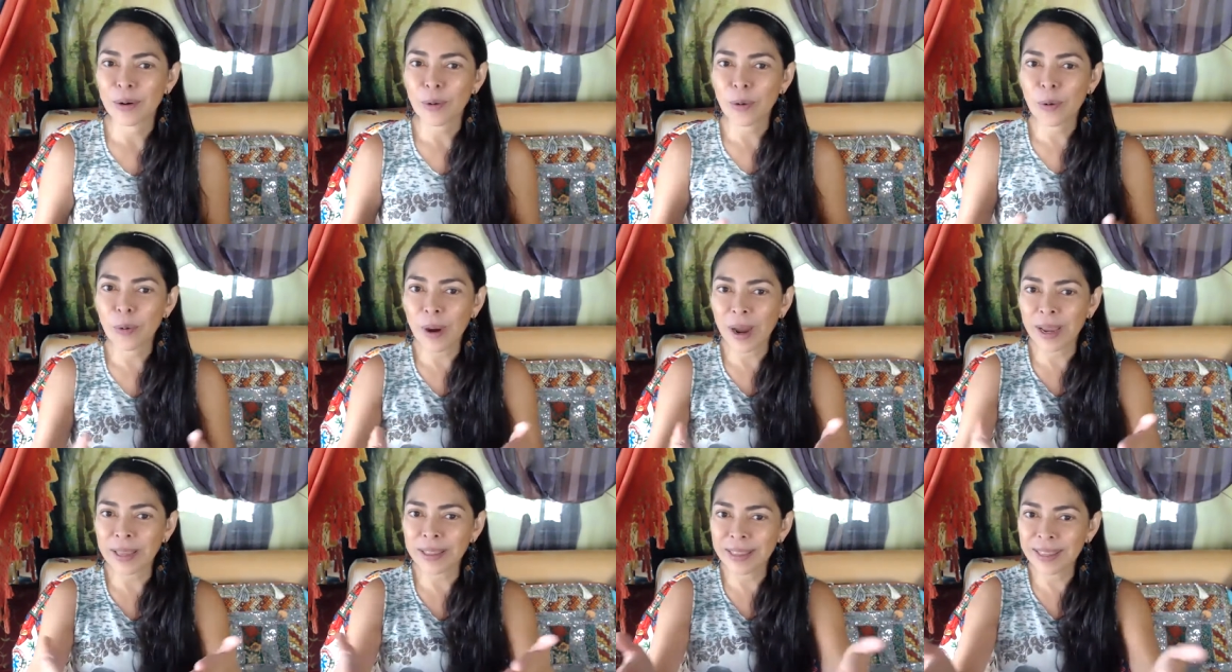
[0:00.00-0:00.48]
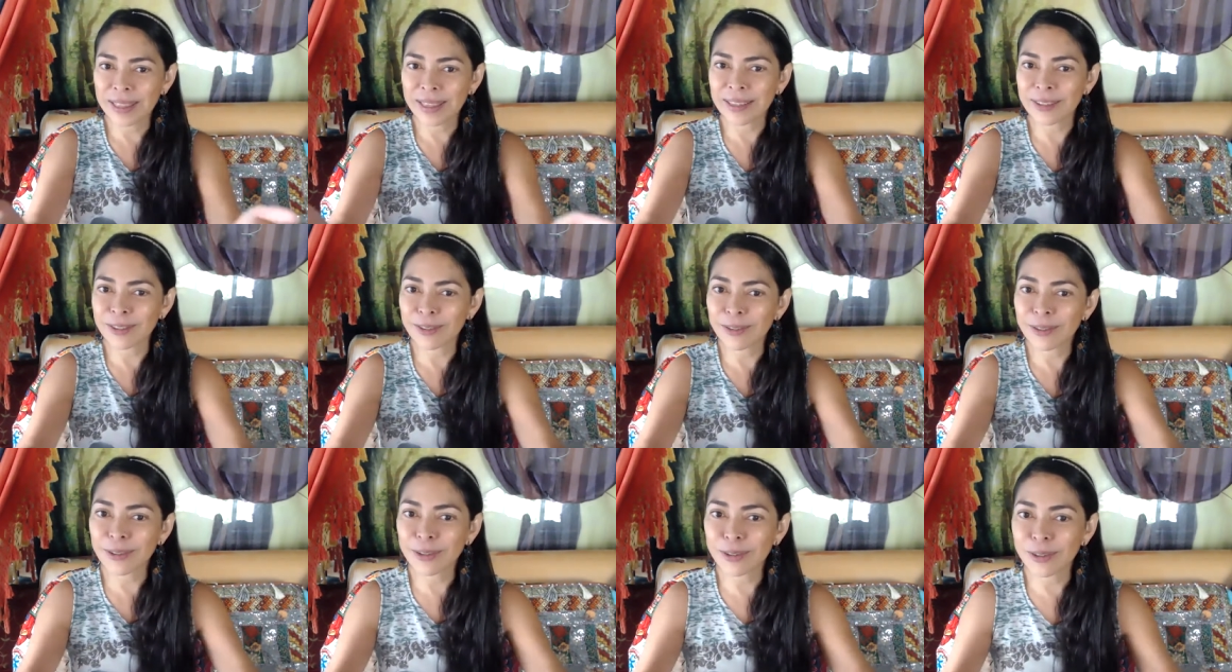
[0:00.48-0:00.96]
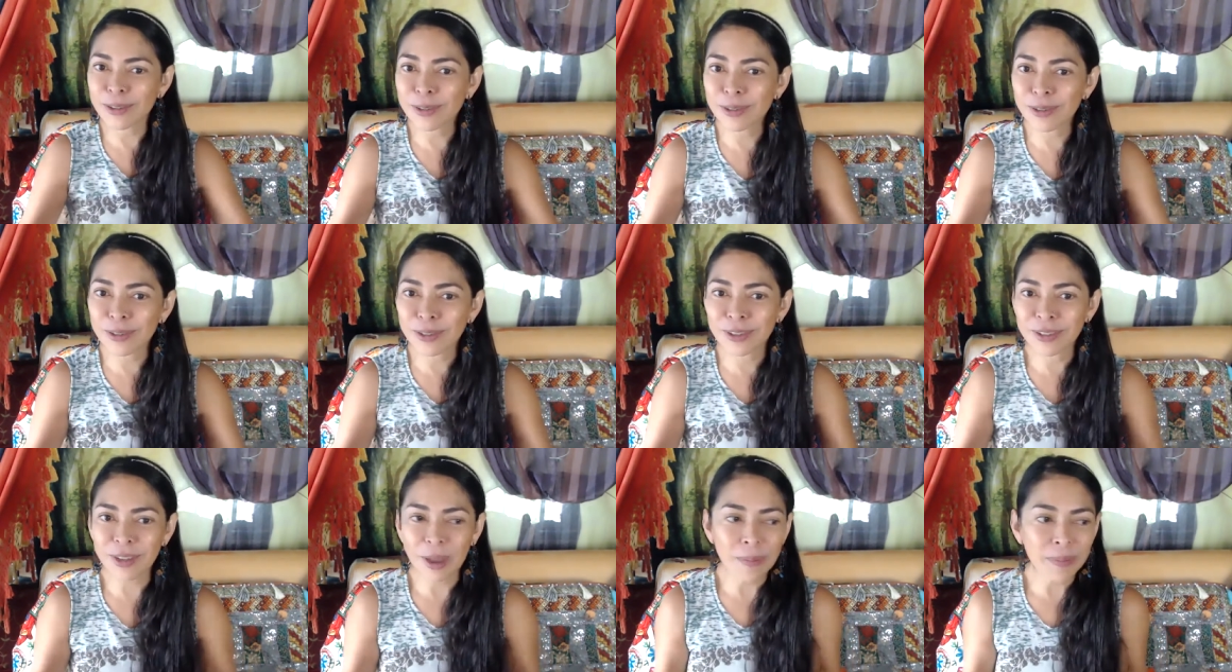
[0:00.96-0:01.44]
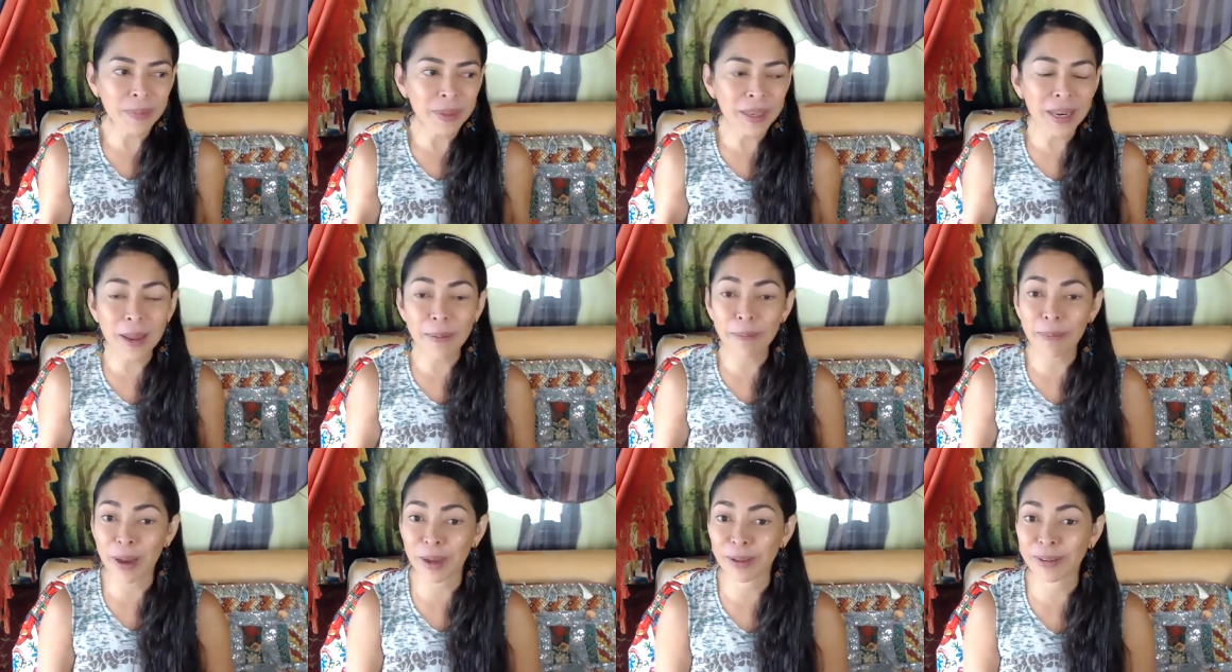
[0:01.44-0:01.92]
Why didn't you do something
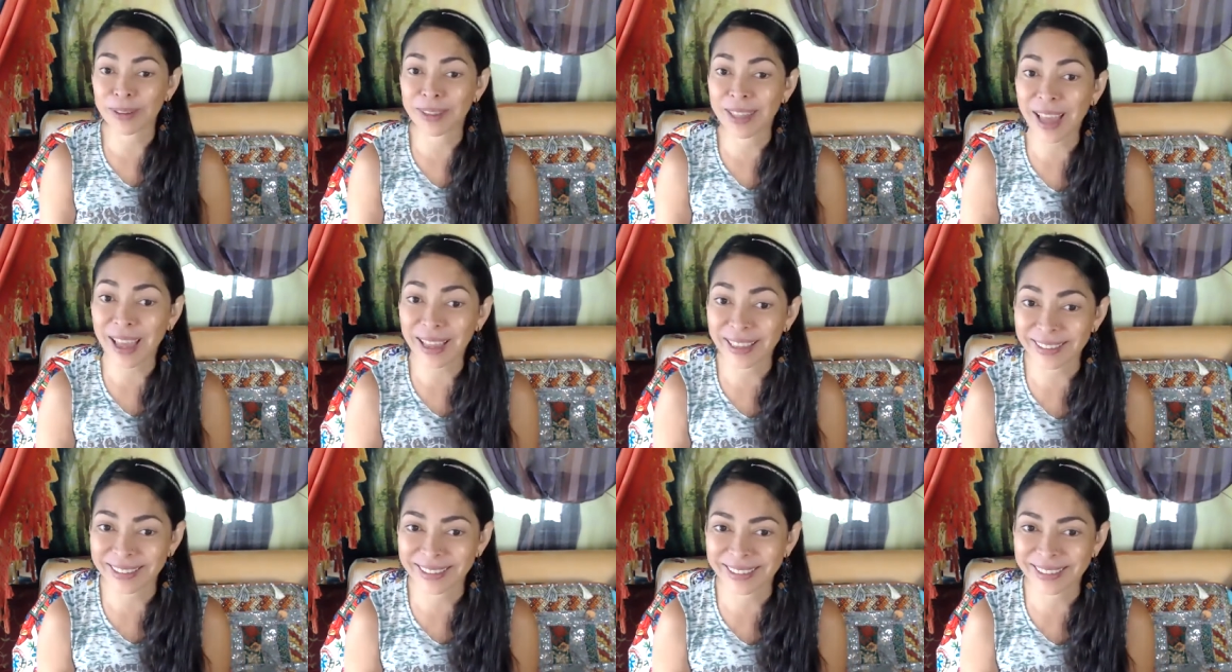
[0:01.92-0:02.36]
about that?